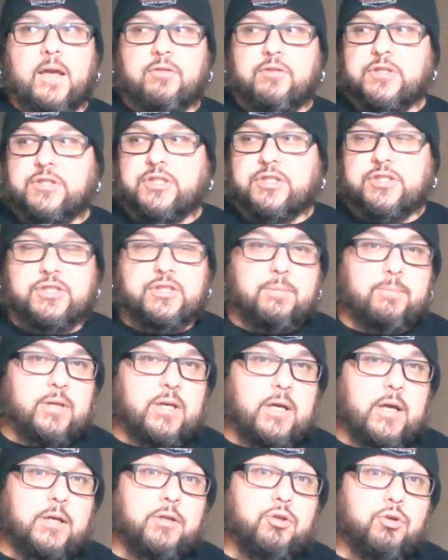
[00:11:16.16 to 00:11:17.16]
and this is
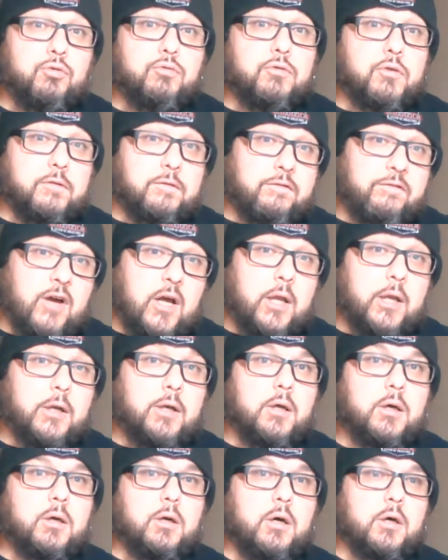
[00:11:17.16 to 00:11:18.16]
something I do for
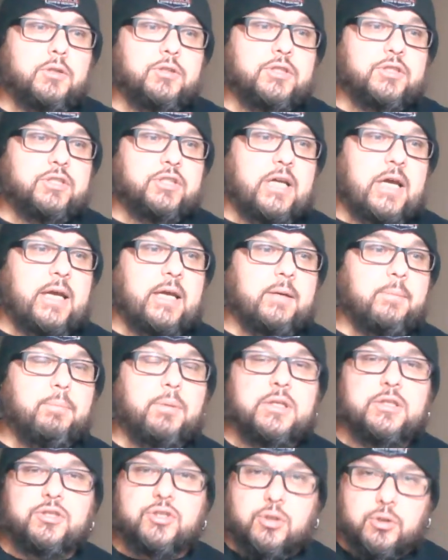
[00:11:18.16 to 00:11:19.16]
fun on the side,
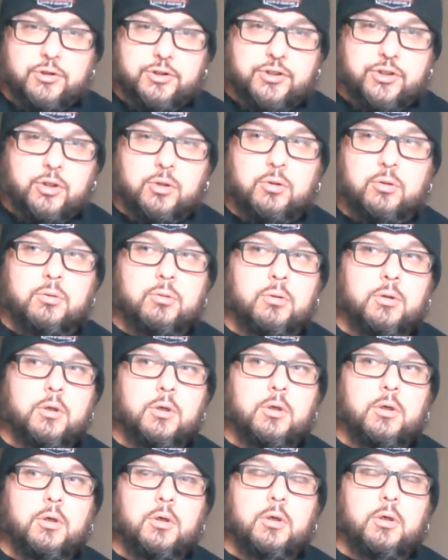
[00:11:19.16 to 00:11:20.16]
but it's also
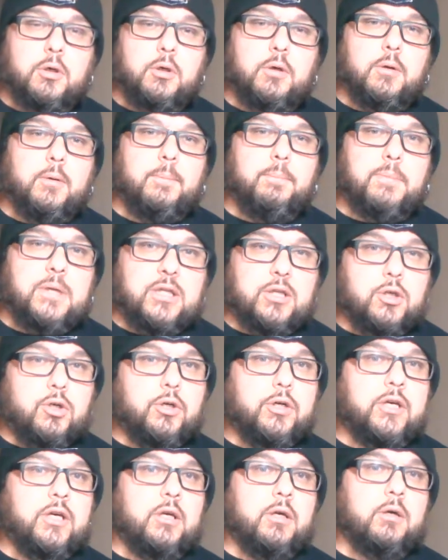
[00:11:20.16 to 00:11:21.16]
me
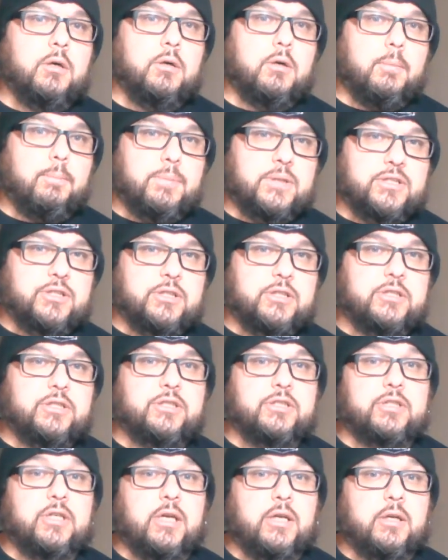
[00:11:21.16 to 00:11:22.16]
learning
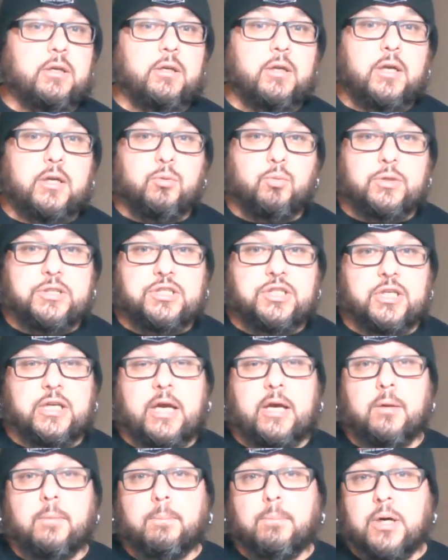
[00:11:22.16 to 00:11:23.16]
business and reaching
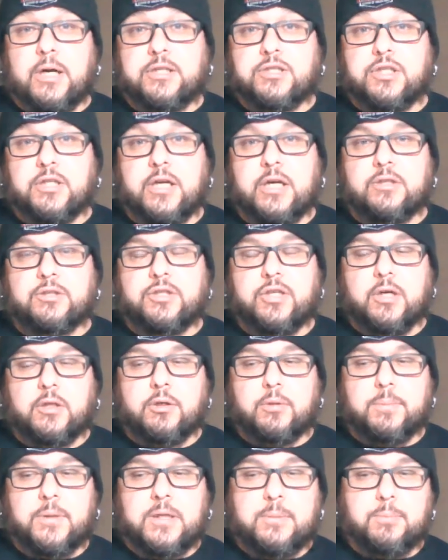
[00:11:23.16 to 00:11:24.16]
out and branching out to
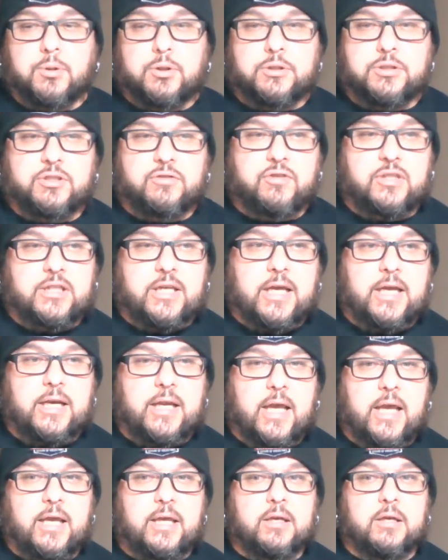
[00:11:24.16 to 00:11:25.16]
other people and stuff like that.
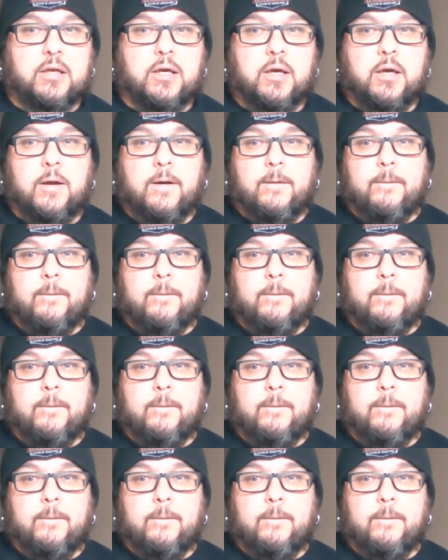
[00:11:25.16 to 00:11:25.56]
And